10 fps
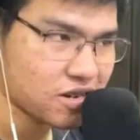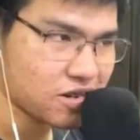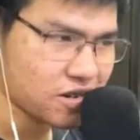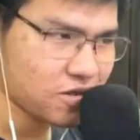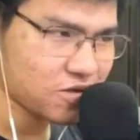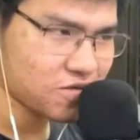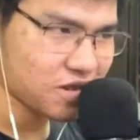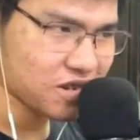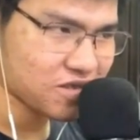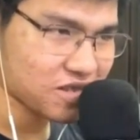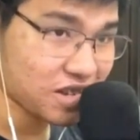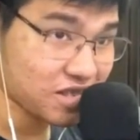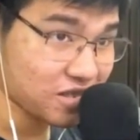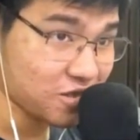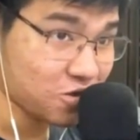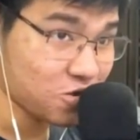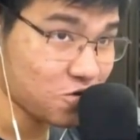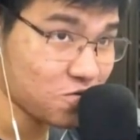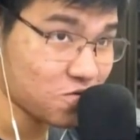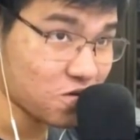Oh, wow, that's
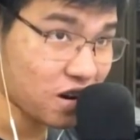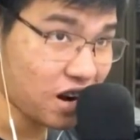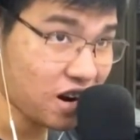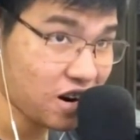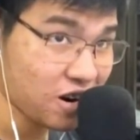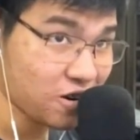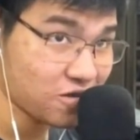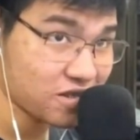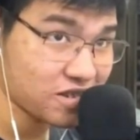too loud.